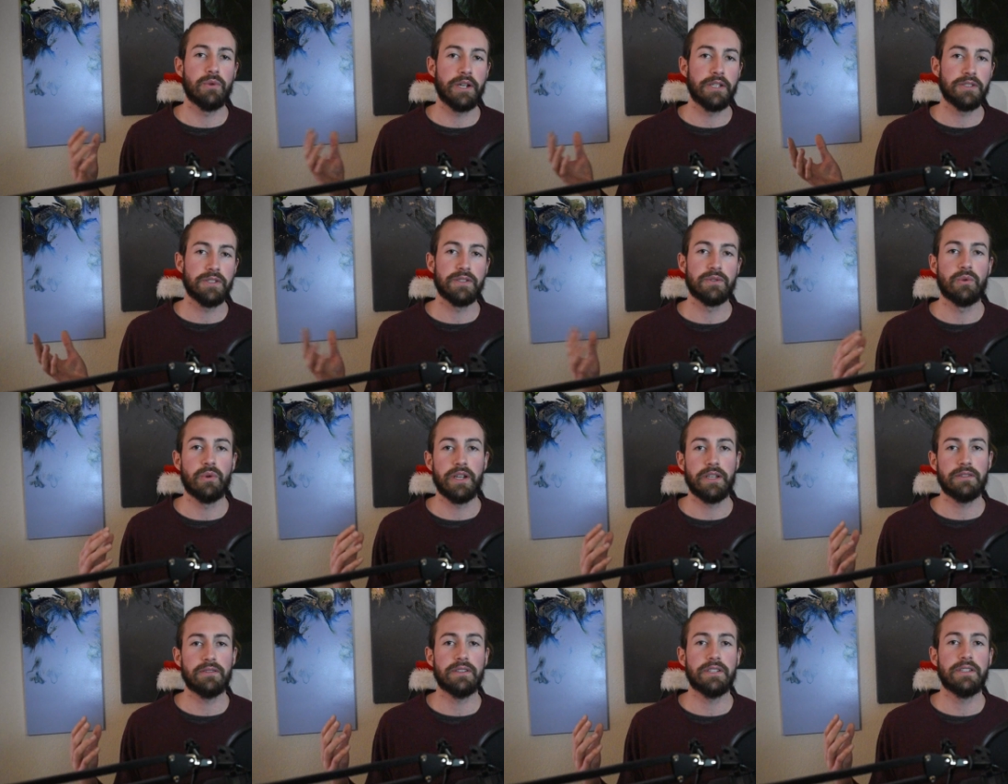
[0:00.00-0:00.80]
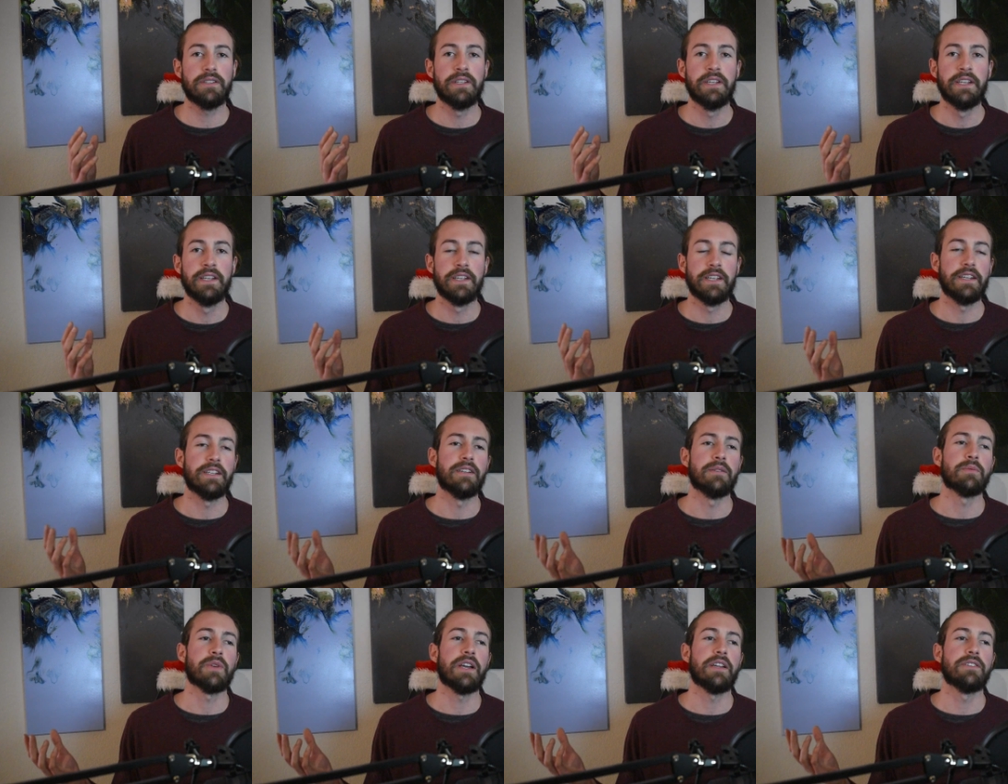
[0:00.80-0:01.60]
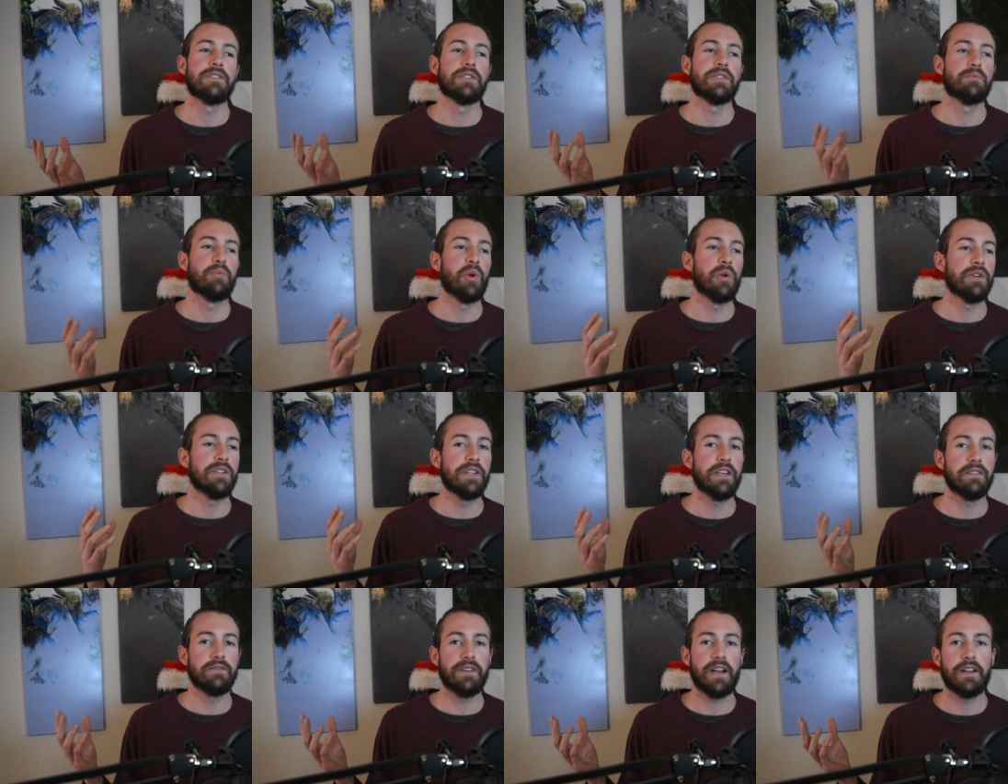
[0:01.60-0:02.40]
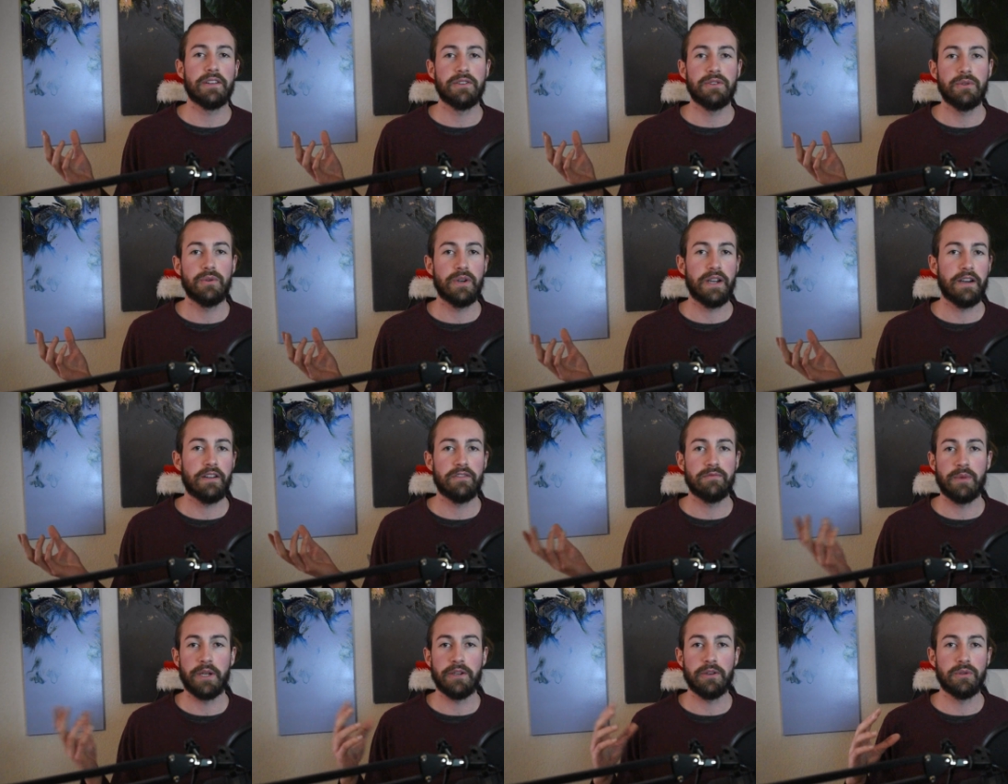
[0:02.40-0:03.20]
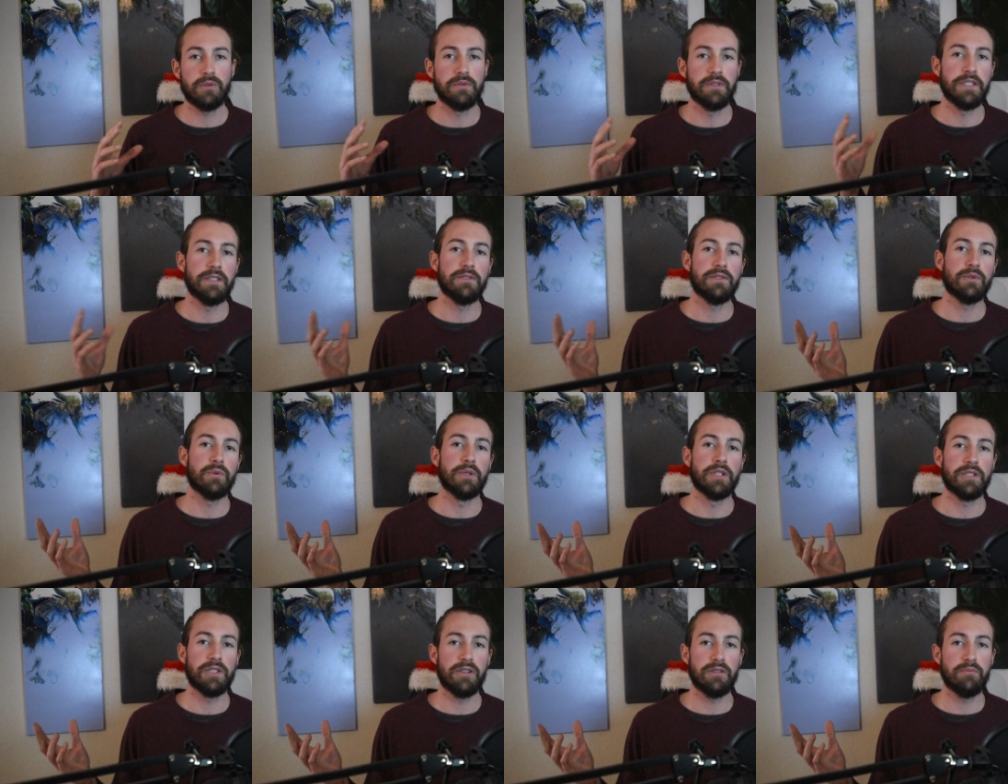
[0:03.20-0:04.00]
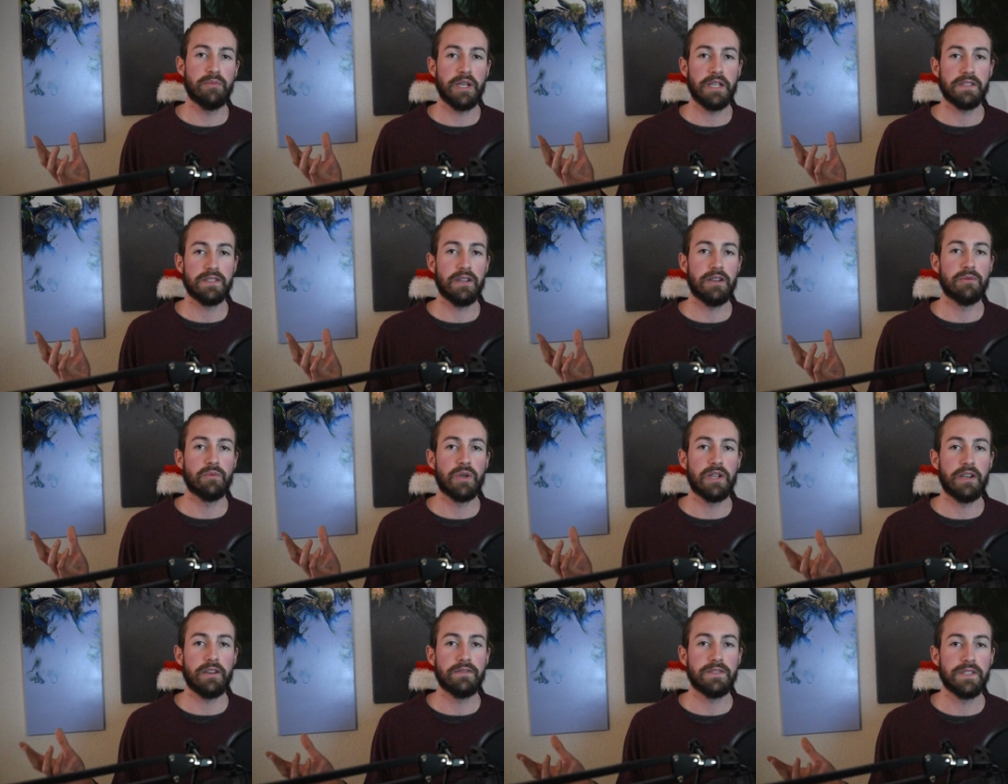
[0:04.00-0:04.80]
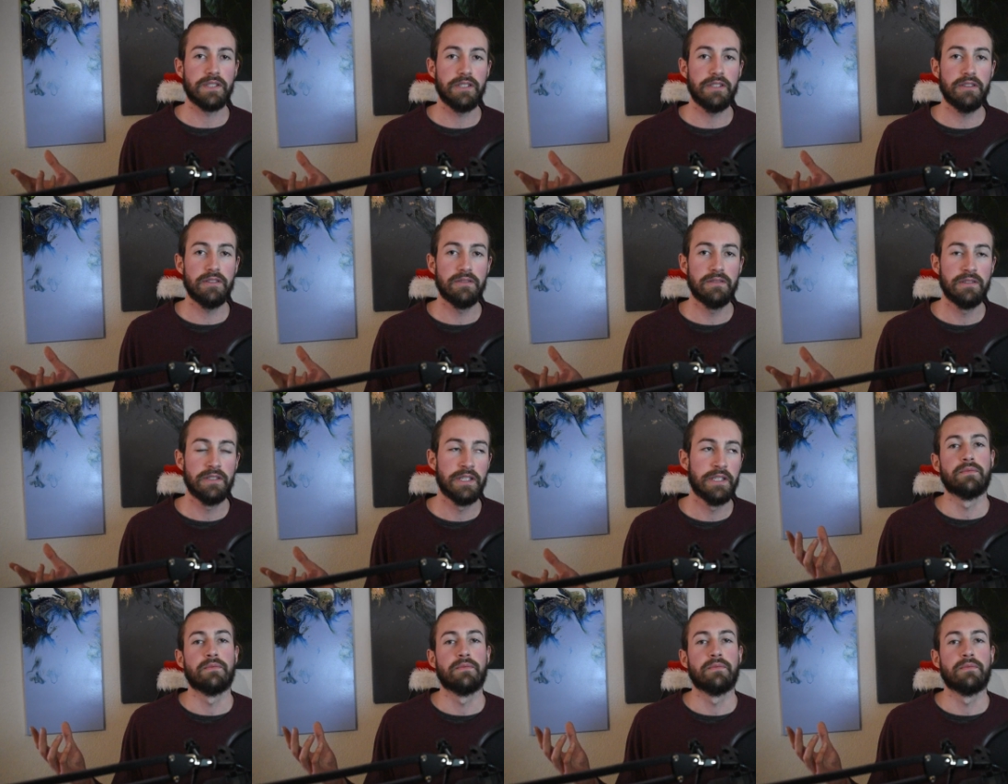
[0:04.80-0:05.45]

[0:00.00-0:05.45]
ranges greatly, and I'm kind of just pulling that value out of my own intuition based on what I've seen.